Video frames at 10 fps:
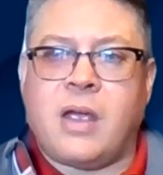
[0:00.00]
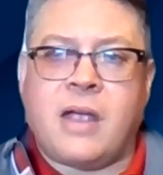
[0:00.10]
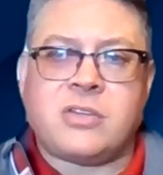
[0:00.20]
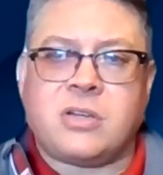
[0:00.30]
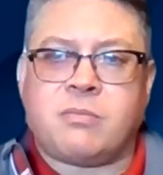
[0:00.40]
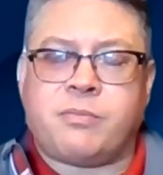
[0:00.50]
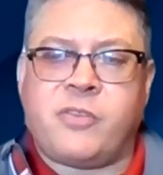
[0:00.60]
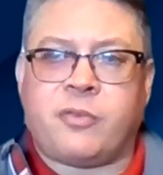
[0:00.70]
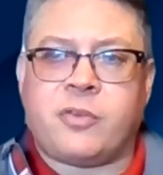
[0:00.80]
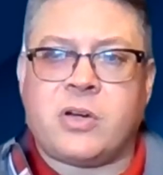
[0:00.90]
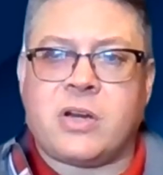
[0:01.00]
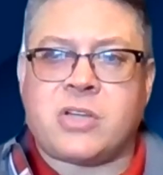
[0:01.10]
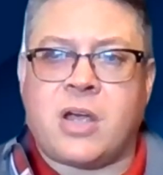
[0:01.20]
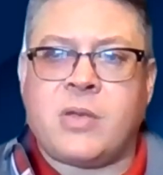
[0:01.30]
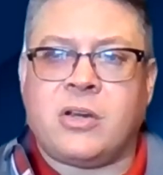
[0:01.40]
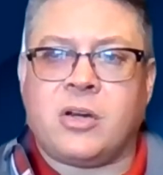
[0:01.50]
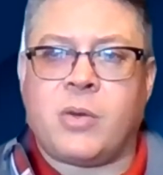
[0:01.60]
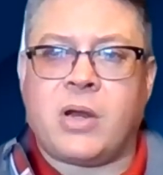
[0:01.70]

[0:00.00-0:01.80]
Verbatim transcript: Angie, feel free to chime in here,